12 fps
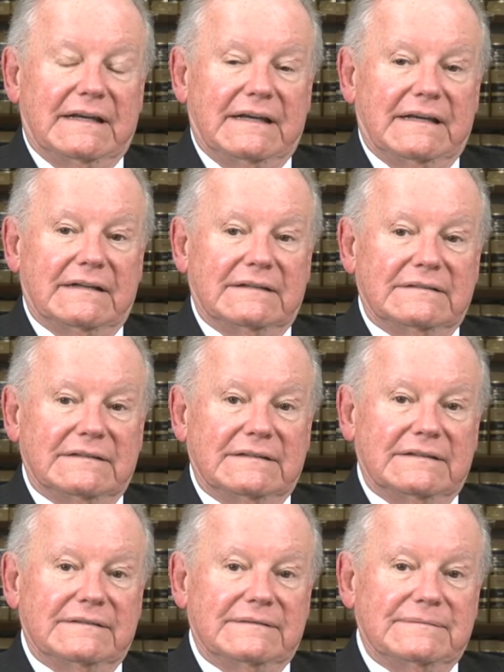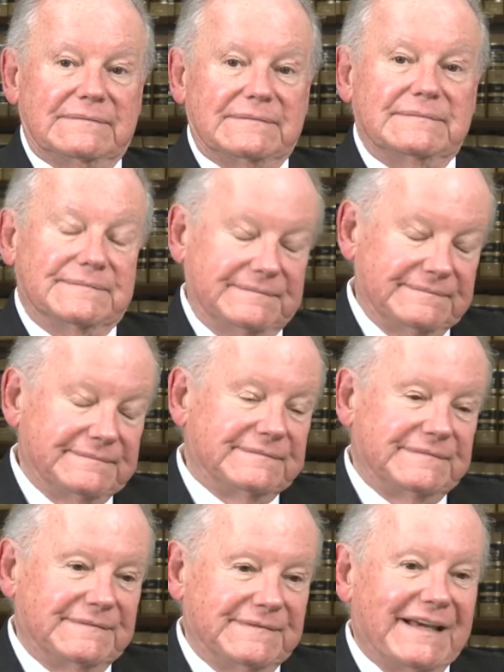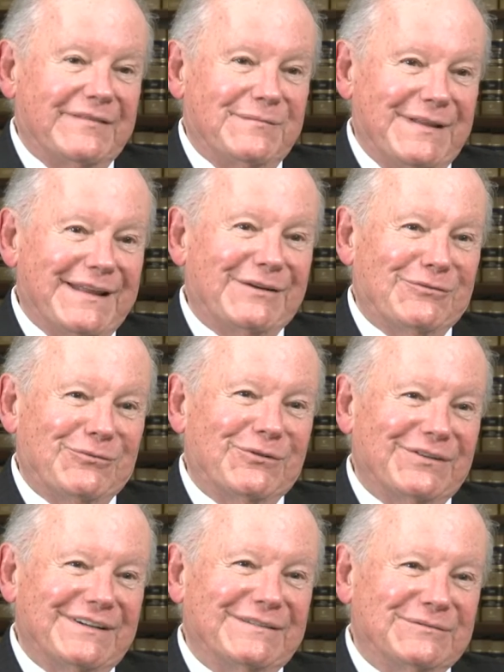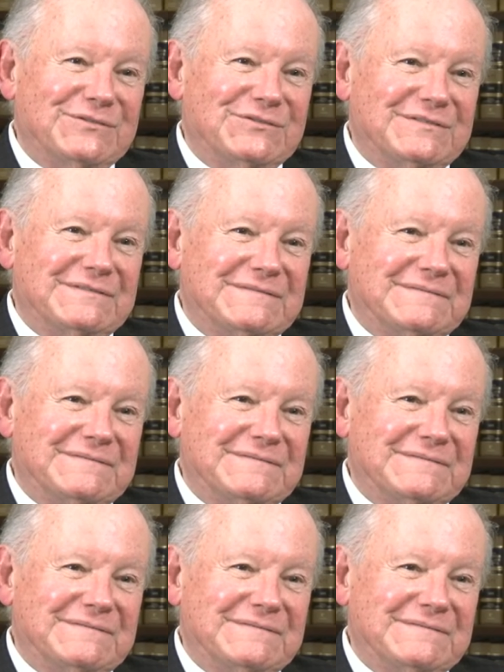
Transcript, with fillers: and uh, gave me that award. That's right.